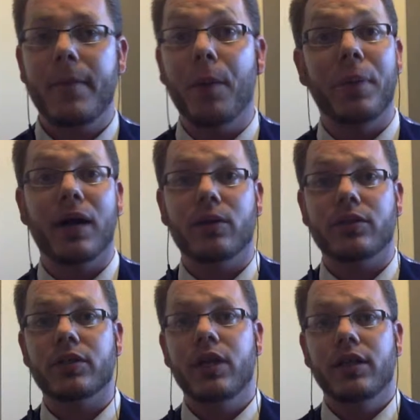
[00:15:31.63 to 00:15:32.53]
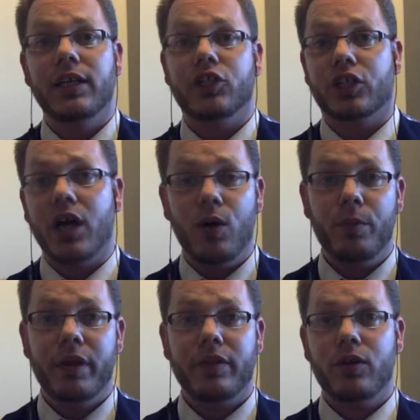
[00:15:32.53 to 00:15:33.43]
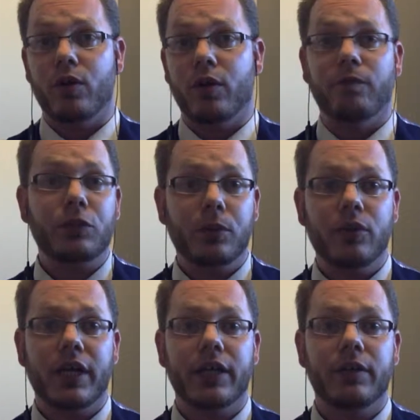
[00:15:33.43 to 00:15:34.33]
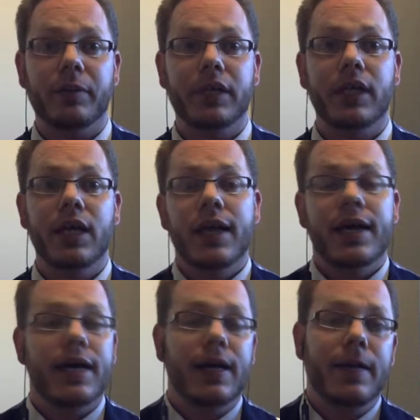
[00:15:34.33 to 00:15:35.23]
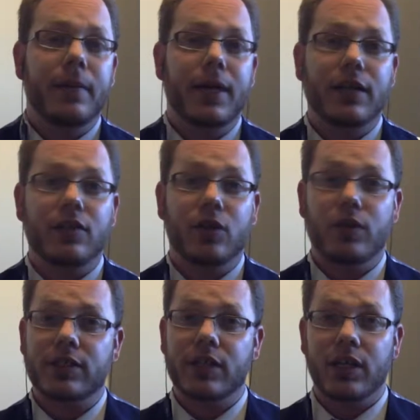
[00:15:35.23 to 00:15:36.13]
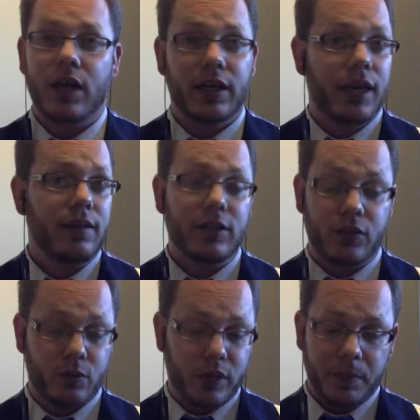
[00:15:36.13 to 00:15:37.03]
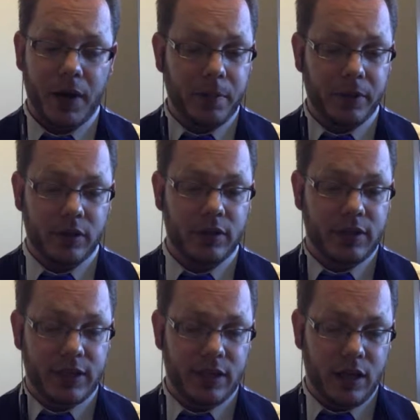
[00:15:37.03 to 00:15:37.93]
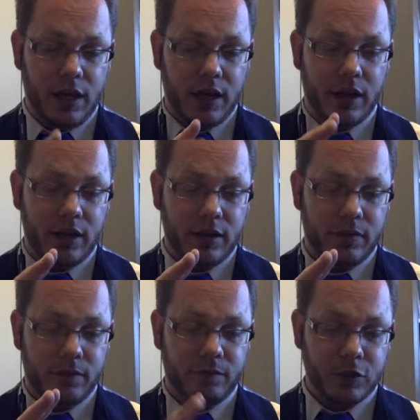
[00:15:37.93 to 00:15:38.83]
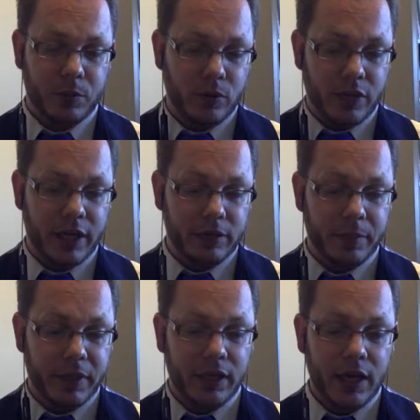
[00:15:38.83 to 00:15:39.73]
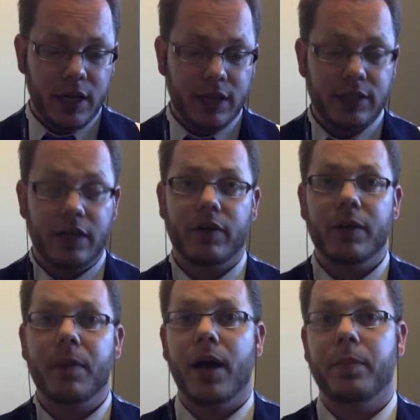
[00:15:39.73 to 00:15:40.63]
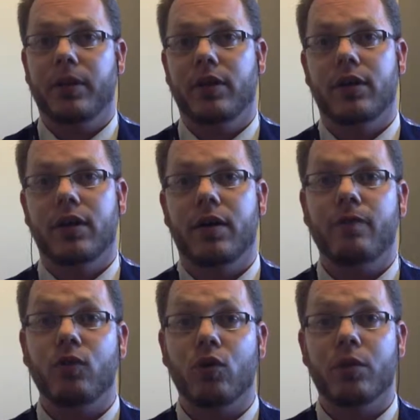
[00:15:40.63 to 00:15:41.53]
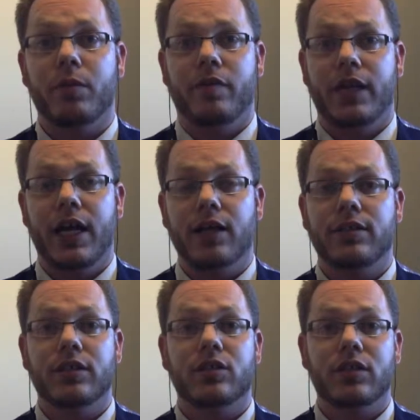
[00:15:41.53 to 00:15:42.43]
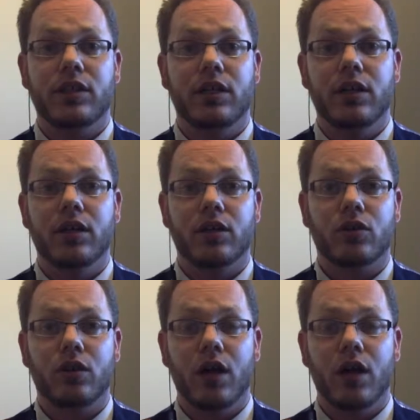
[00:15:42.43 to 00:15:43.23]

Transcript: about the Ishikawa method or fishbone diagramming. And so this can, again, these are really popular. Fishbone diagramming is a very popular form of analysis in